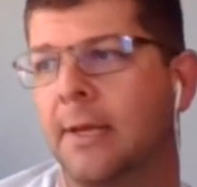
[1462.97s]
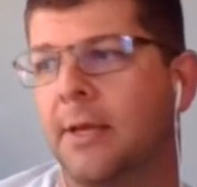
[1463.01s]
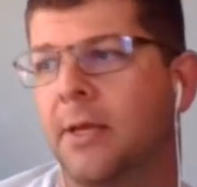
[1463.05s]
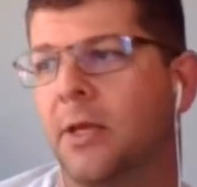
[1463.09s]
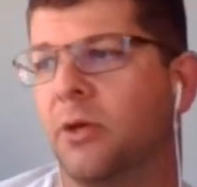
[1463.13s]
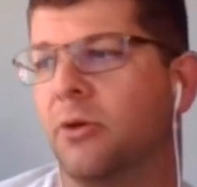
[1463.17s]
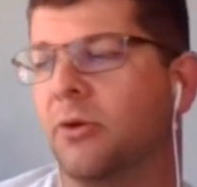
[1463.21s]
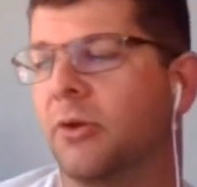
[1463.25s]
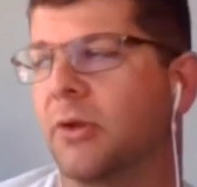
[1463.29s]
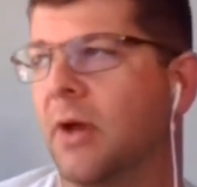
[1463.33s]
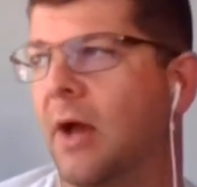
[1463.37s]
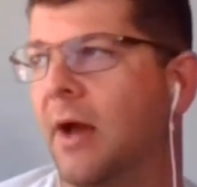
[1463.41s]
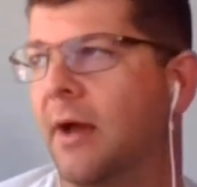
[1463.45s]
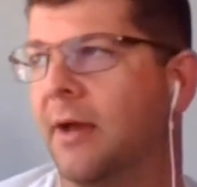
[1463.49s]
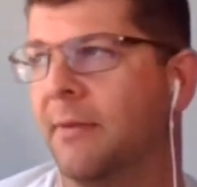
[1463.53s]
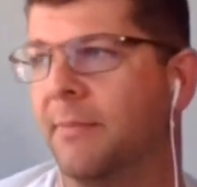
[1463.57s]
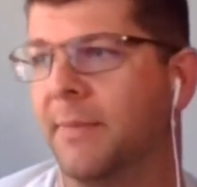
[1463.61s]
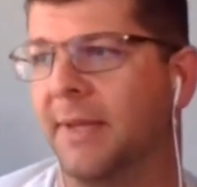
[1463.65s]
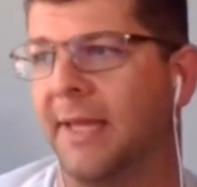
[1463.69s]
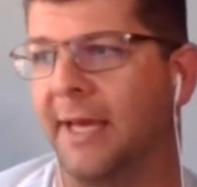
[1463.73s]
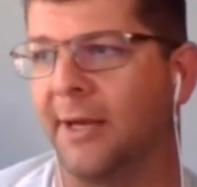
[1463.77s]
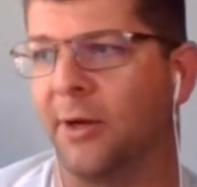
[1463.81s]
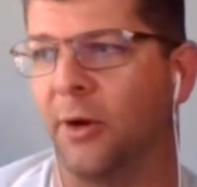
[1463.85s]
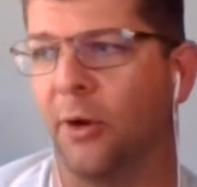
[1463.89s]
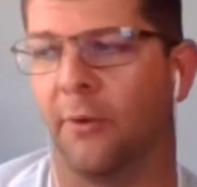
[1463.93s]
You saw him in
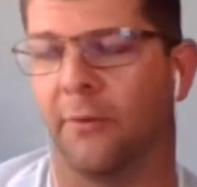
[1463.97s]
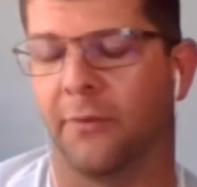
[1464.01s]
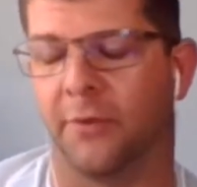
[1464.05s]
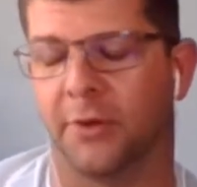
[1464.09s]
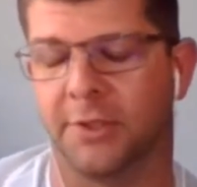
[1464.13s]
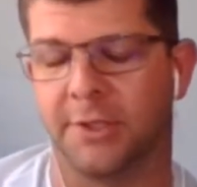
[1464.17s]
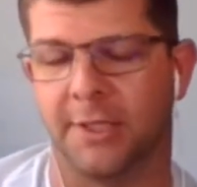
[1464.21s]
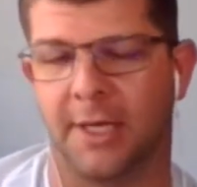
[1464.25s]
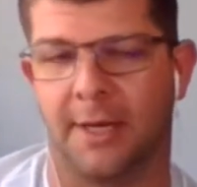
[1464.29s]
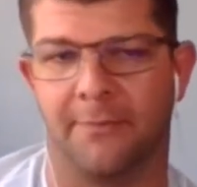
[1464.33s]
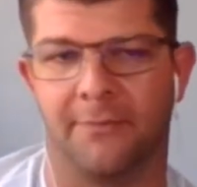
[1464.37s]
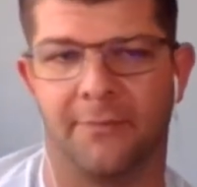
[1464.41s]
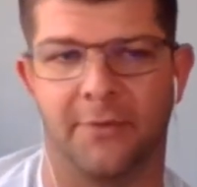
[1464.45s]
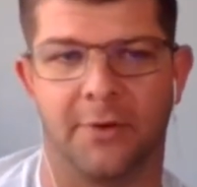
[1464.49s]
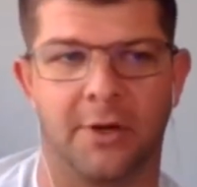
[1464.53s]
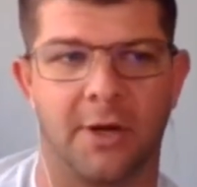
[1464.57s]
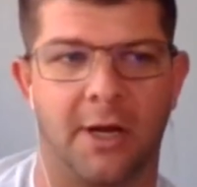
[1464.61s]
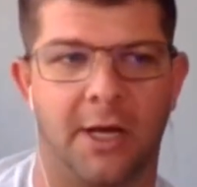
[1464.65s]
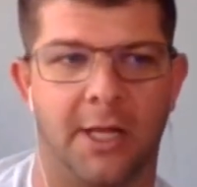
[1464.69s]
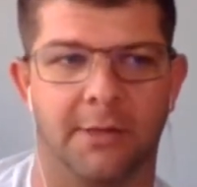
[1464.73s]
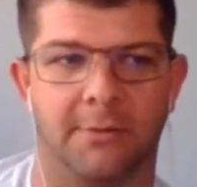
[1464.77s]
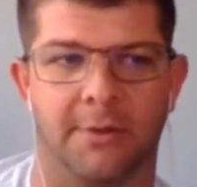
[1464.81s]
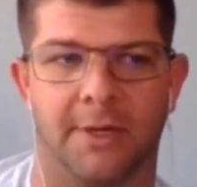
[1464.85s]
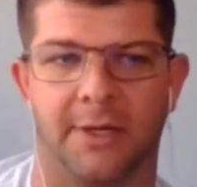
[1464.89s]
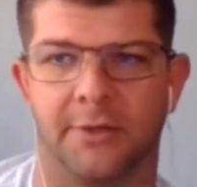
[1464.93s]
that overtime for
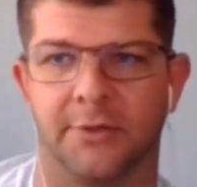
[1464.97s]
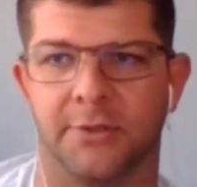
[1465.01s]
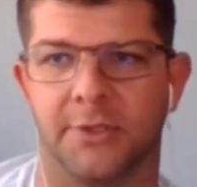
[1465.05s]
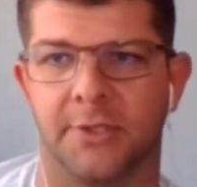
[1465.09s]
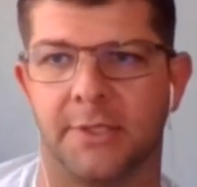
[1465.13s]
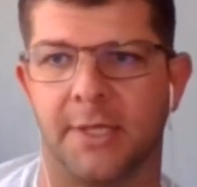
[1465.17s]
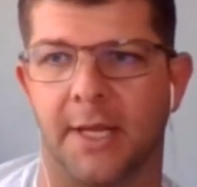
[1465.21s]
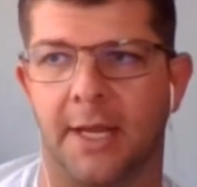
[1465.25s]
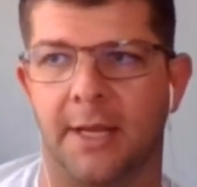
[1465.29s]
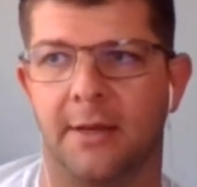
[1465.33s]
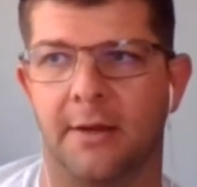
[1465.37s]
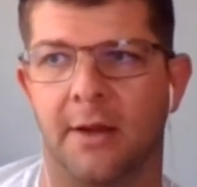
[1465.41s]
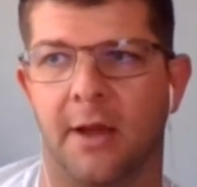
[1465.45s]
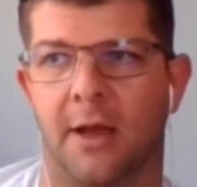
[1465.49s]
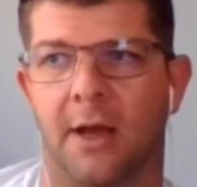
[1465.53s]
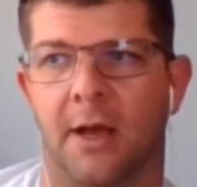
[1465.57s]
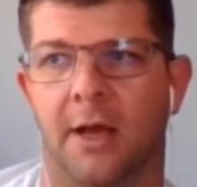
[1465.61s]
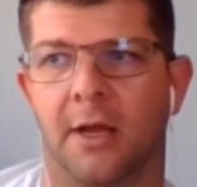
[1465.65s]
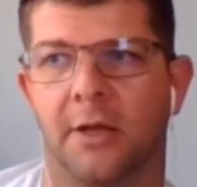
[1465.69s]
Colorado State.